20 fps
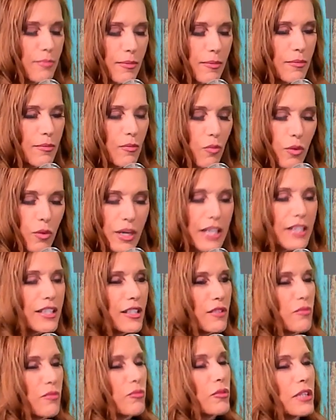we
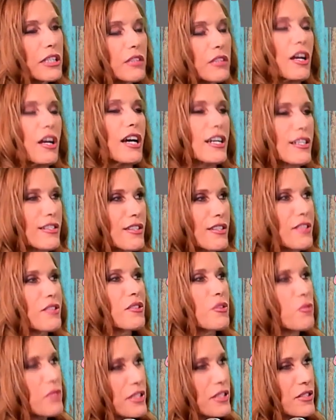didn't realize
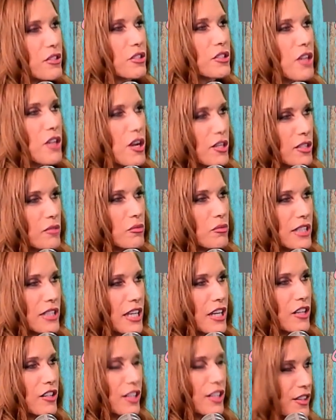until we started talking with
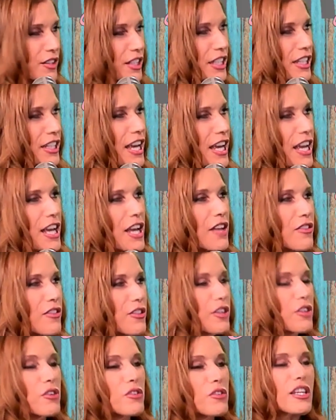Aaron that
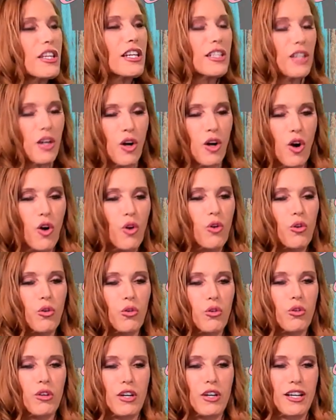there's a
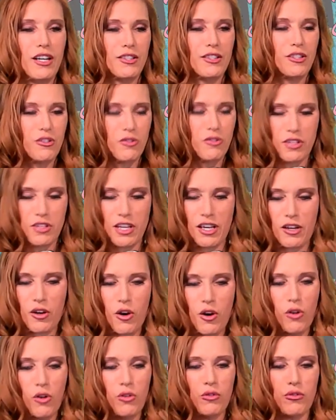whole
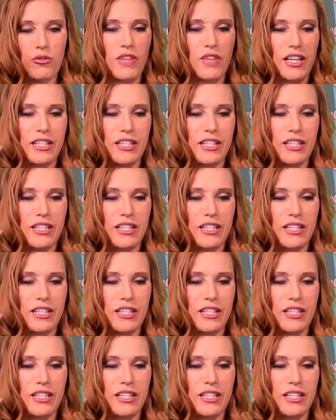like